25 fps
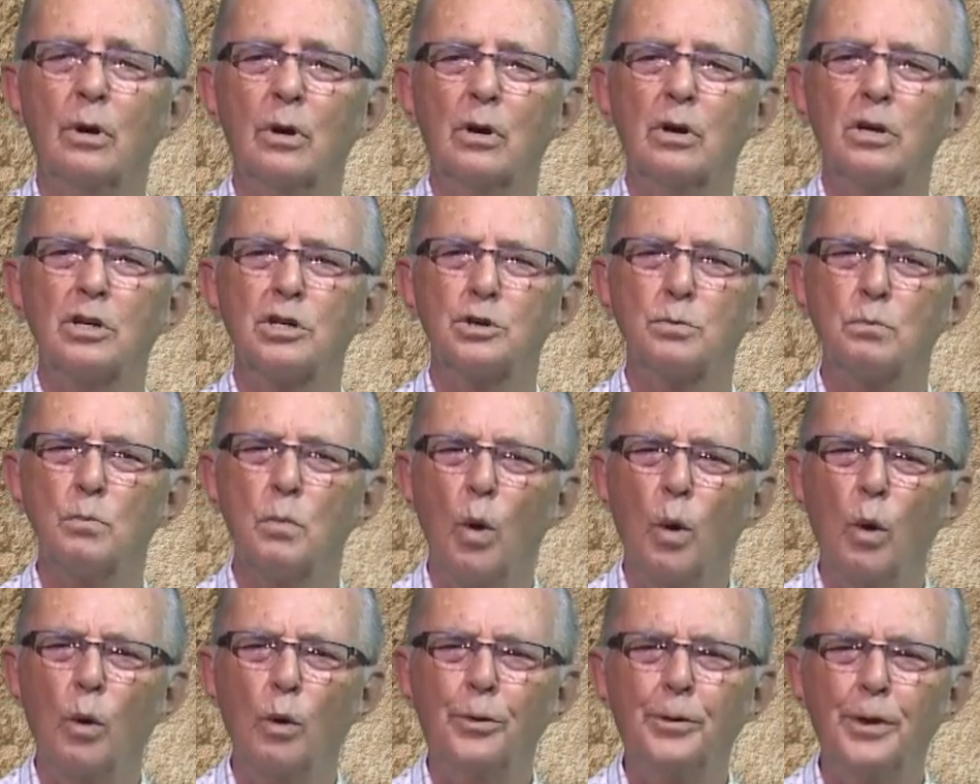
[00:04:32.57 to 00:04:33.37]

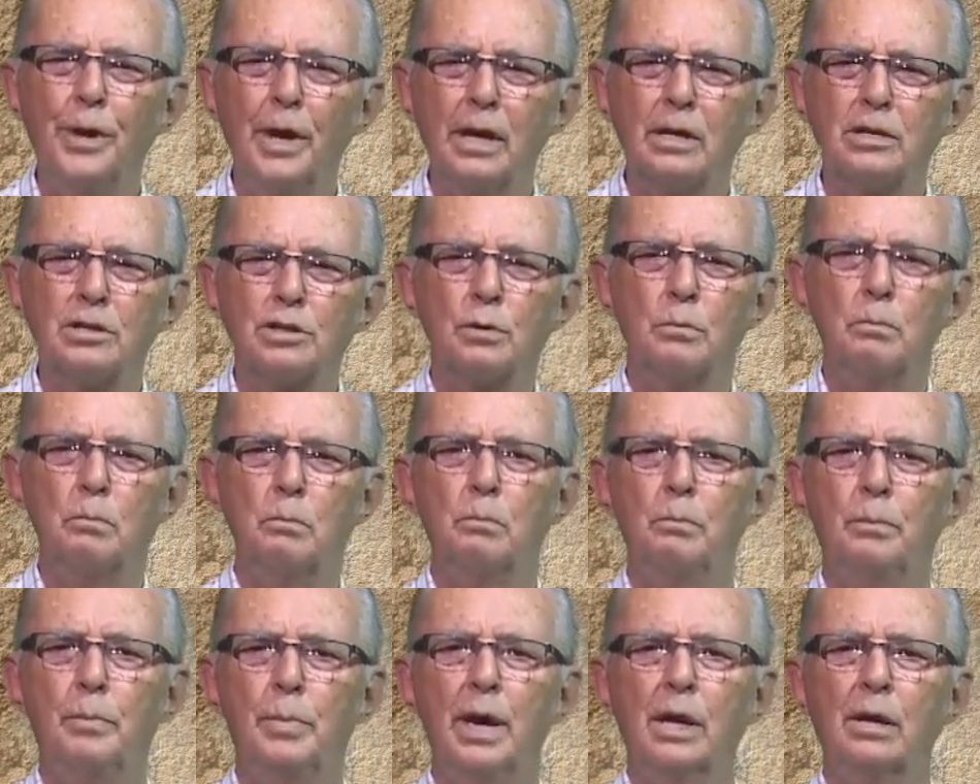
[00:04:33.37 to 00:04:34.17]
Small things,
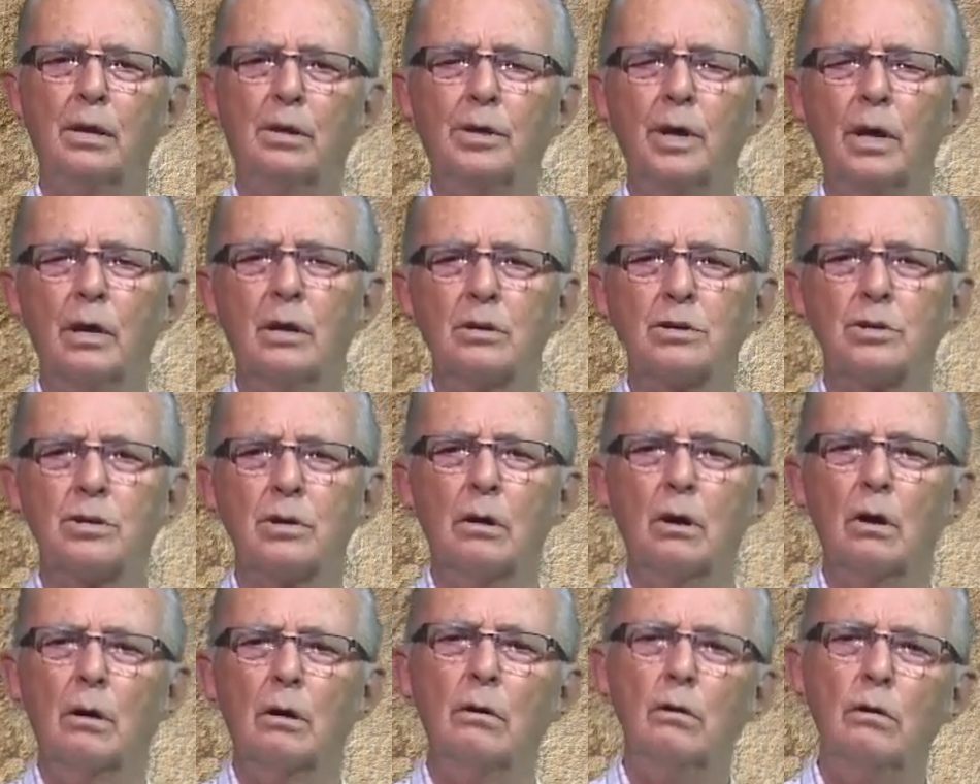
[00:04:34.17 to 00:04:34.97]
big things.
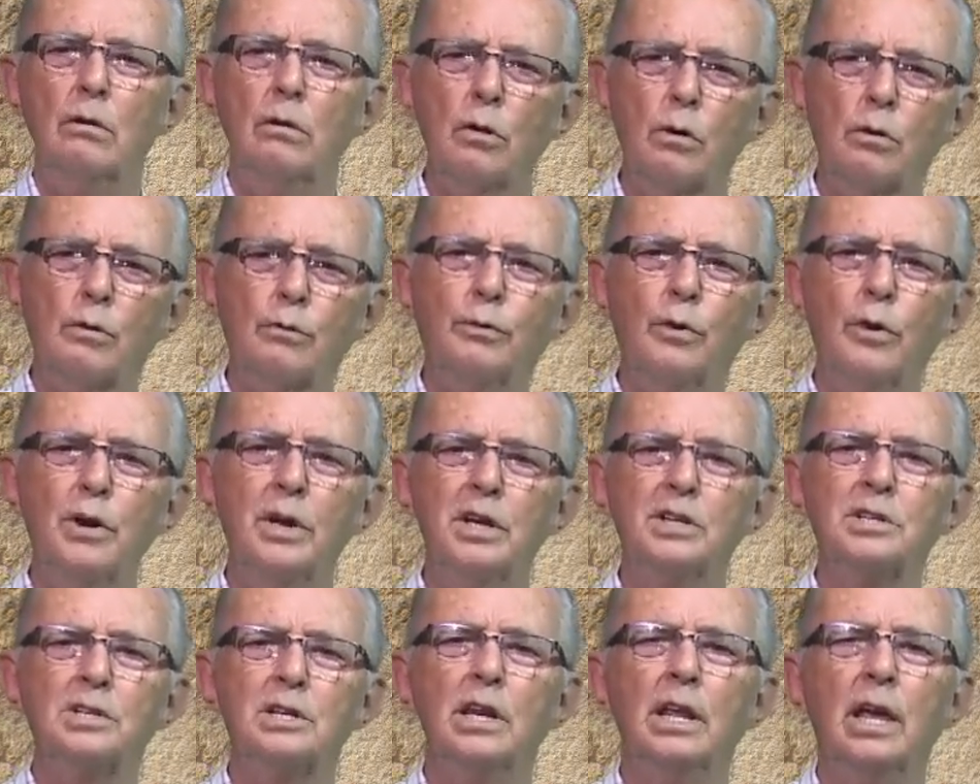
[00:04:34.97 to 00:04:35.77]
Look for
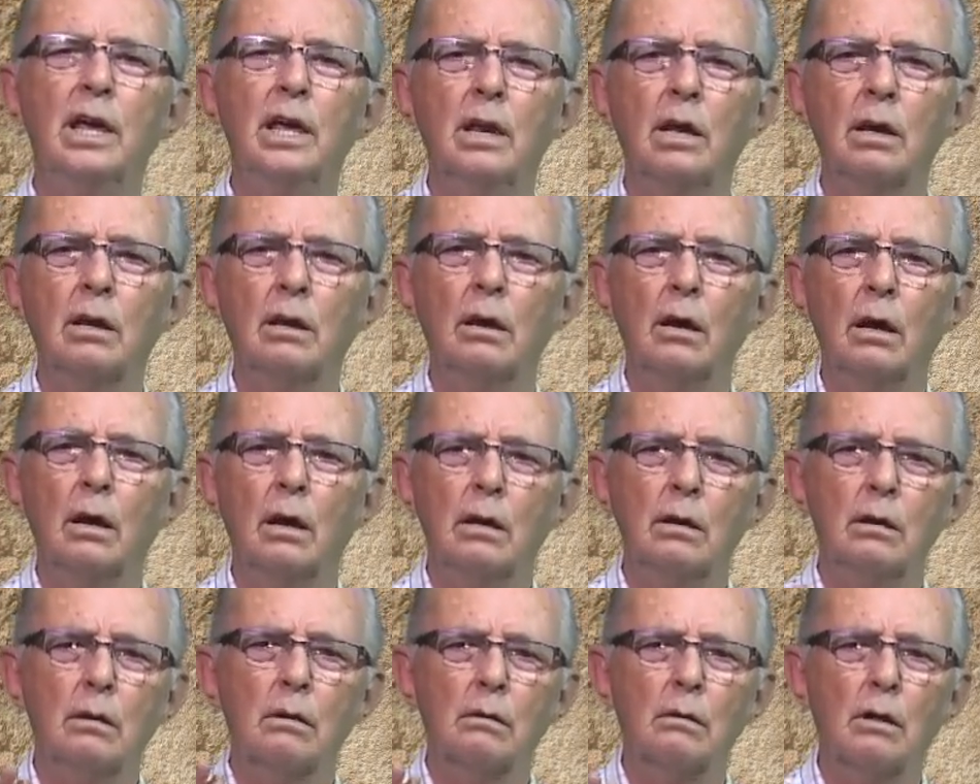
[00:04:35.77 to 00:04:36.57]
his leading.
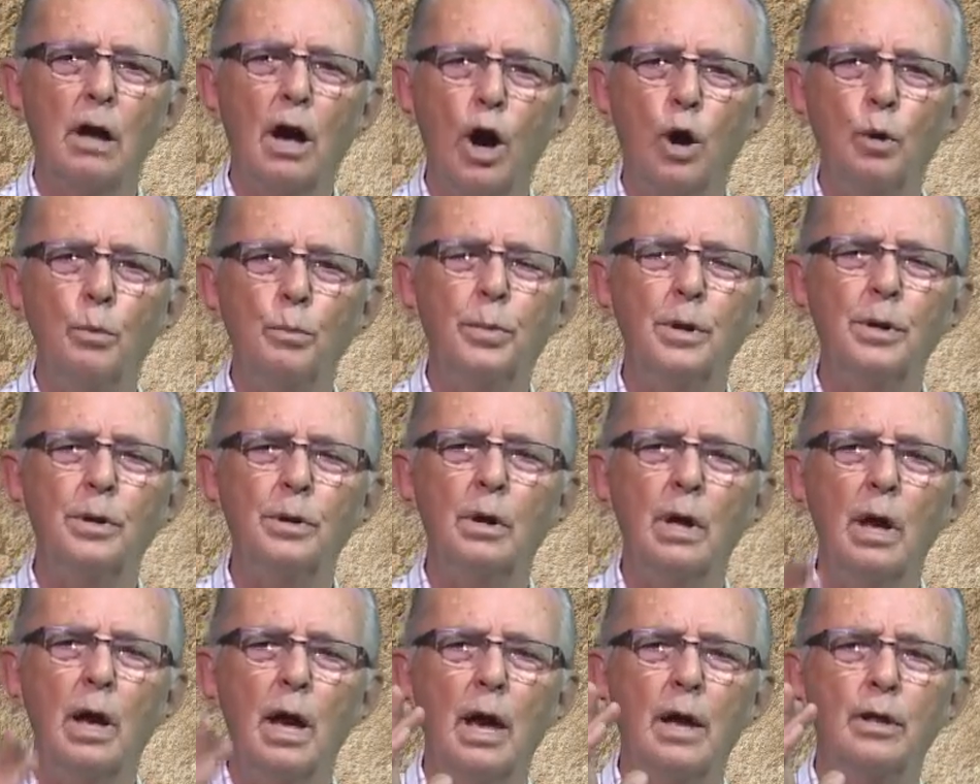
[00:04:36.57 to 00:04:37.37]
He'll open
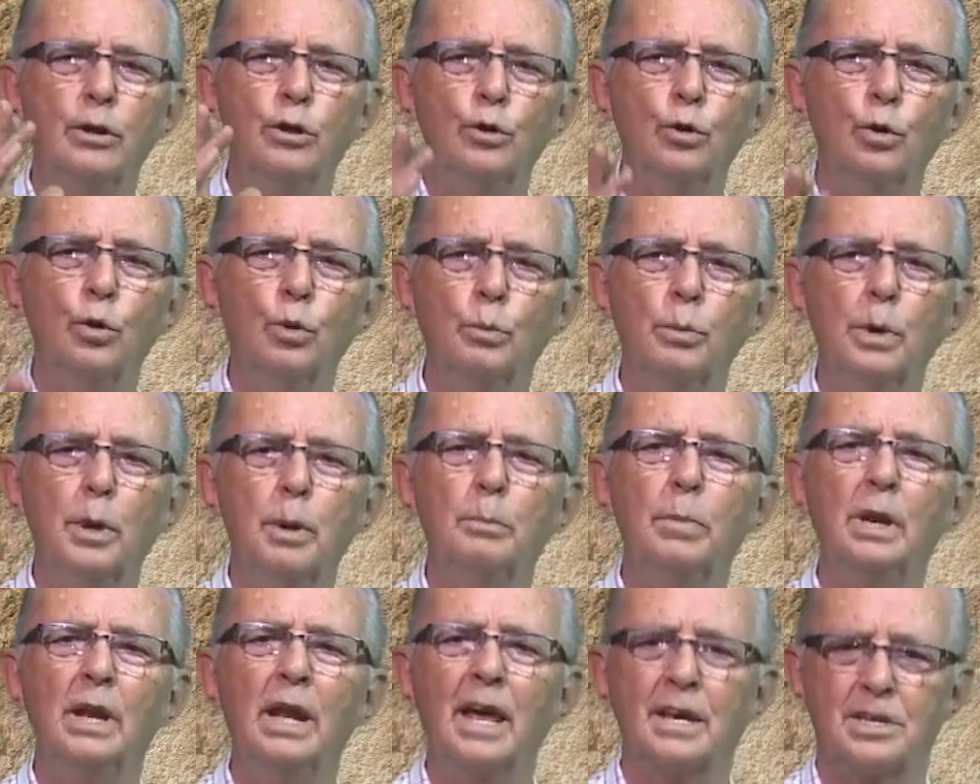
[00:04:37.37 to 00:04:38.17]
and you'll be
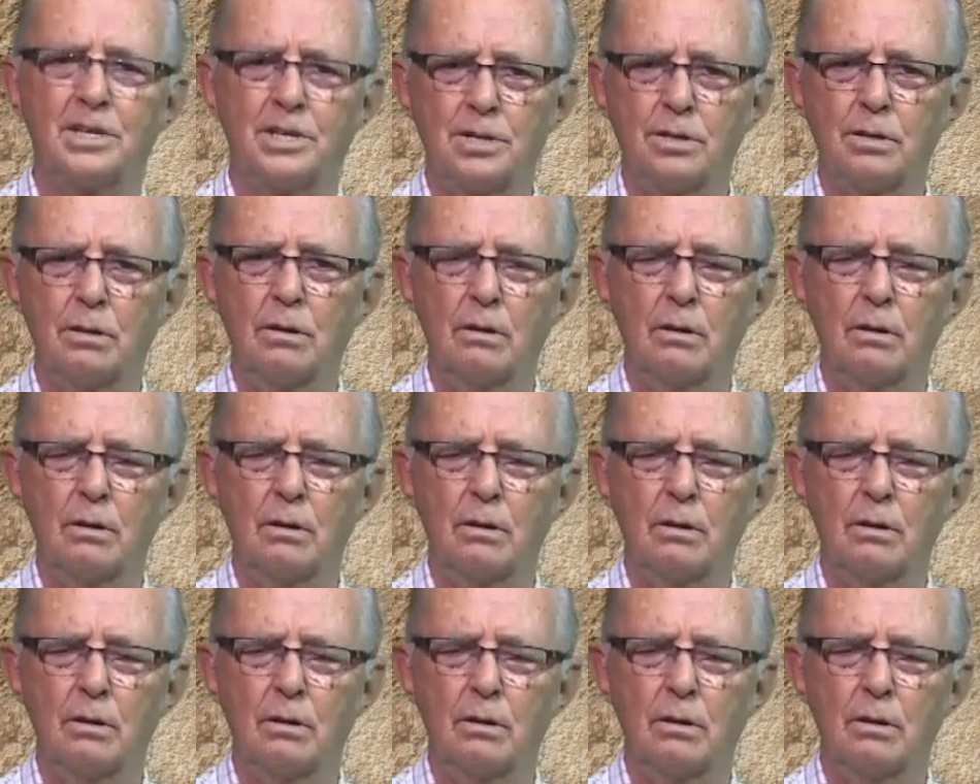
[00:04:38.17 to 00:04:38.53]
blessed.